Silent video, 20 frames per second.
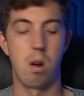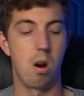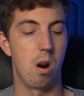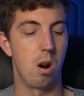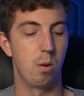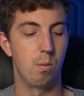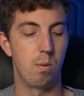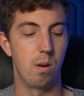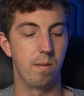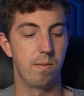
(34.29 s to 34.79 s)

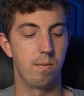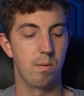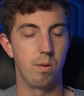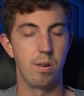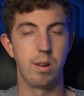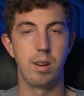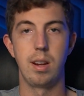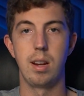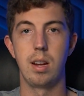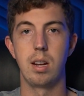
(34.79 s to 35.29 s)

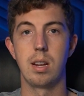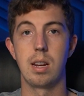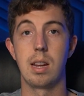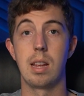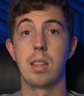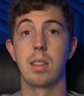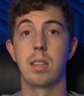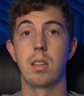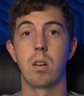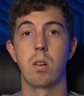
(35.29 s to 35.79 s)
R1.14
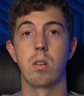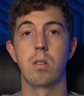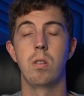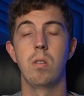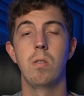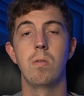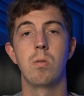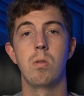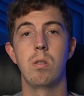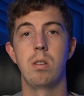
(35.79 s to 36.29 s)
and the
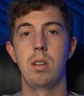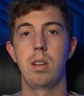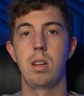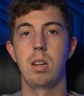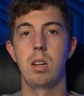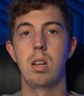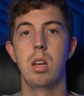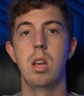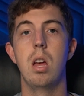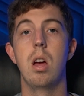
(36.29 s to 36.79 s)

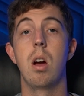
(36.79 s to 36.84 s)
R2.14,